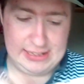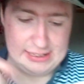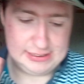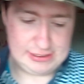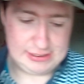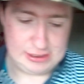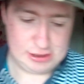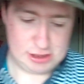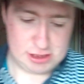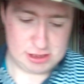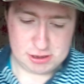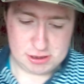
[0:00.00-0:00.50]

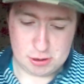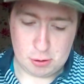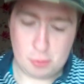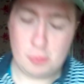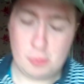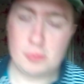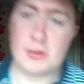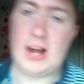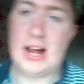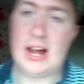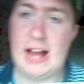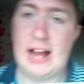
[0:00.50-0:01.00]
still
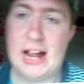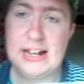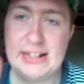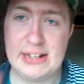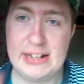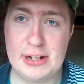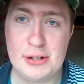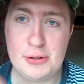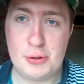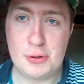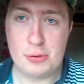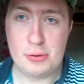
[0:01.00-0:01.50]
didn't
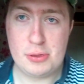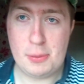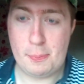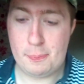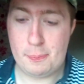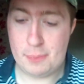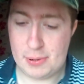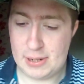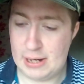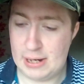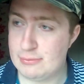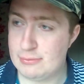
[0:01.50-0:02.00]
do the
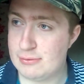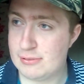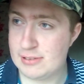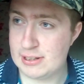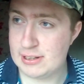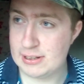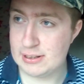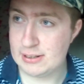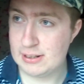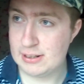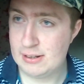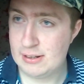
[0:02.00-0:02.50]

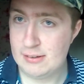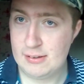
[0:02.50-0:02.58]
pronouncing.